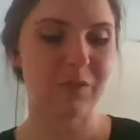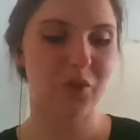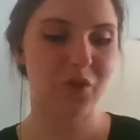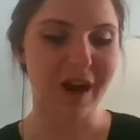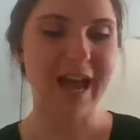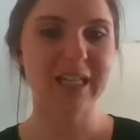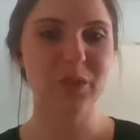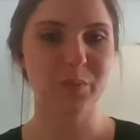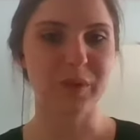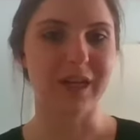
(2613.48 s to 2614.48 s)

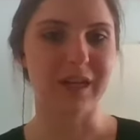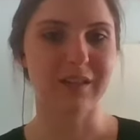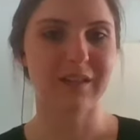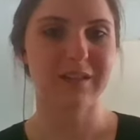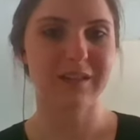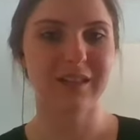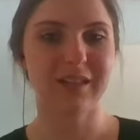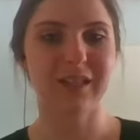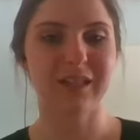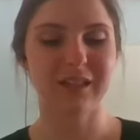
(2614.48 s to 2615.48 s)
grasping
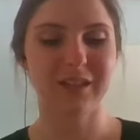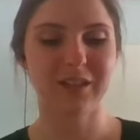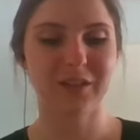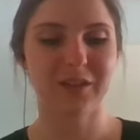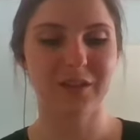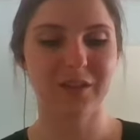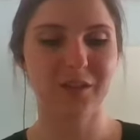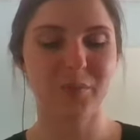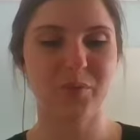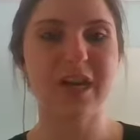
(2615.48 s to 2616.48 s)
the
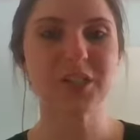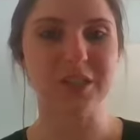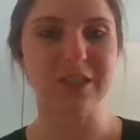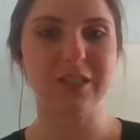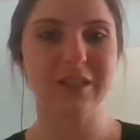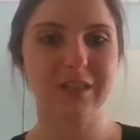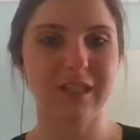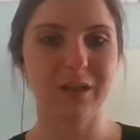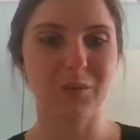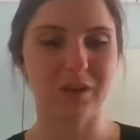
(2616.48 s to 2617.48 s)
pressure
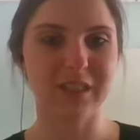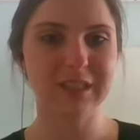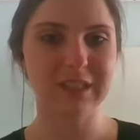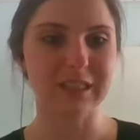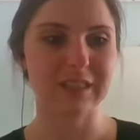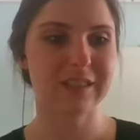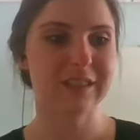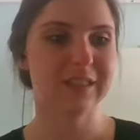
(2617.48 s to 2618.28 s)
that we're under,